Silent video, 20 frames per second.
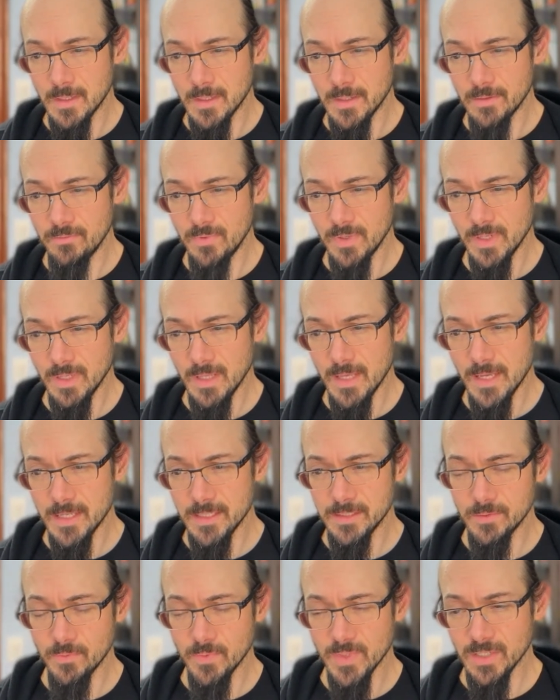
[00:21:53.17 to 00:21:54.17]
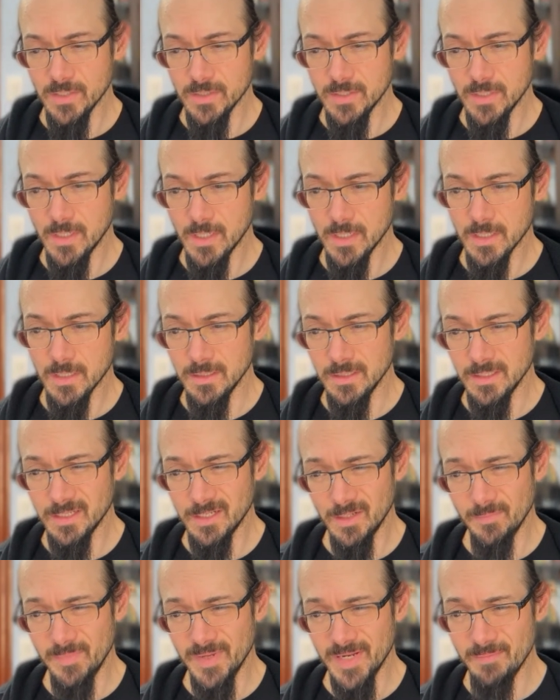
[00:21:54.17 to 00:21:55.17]
Realized we could talk a
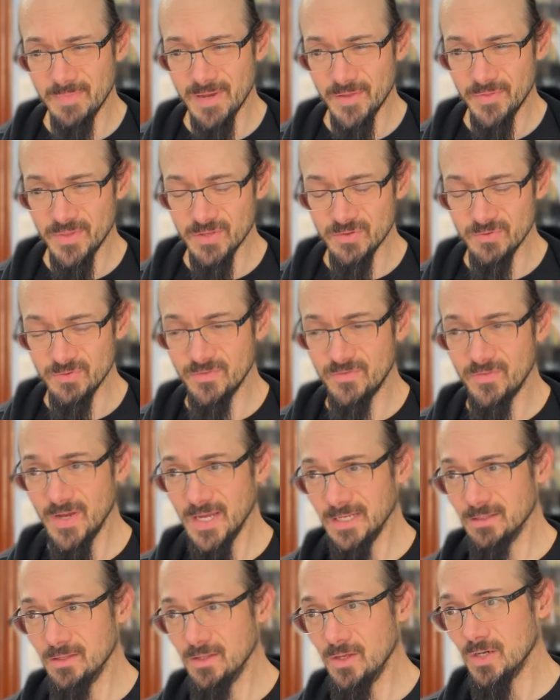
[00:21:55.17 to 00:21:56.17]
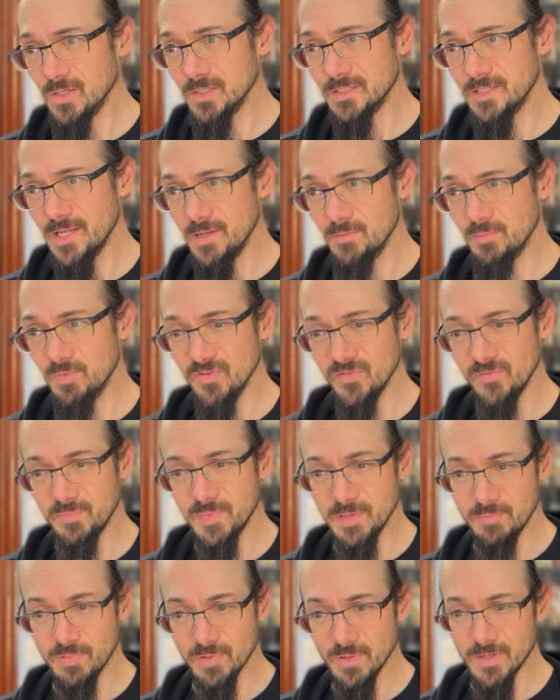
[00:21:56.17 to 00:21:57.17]
little bit about the unified log table if
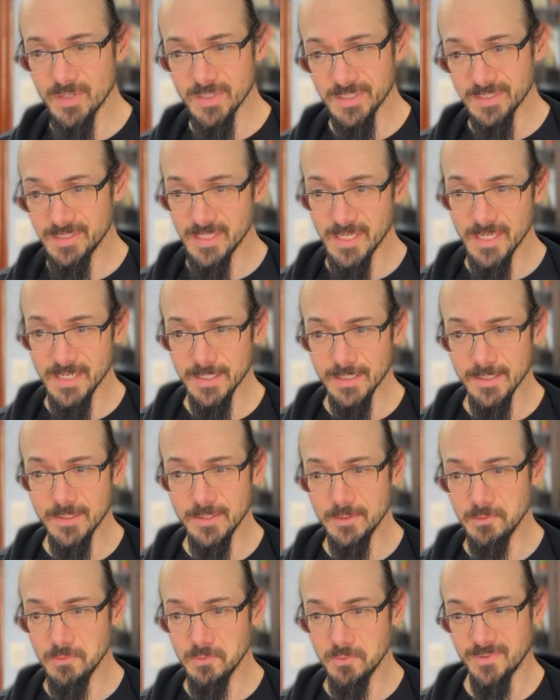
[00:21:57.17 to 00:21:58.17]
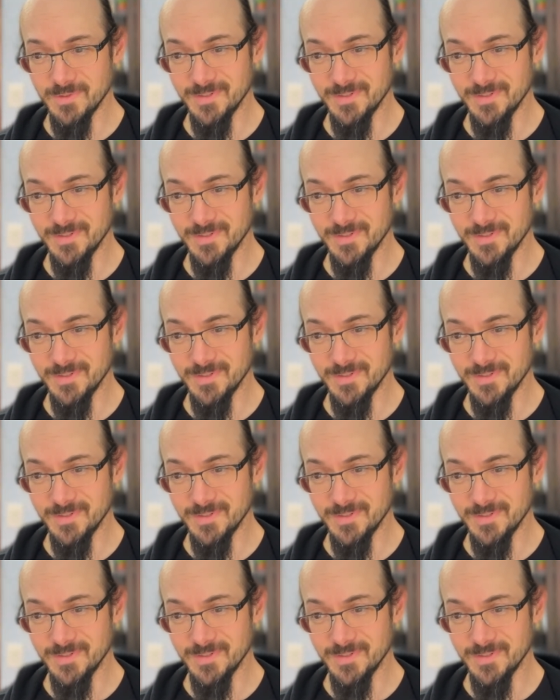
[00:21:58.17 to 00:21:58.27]
people are excited to.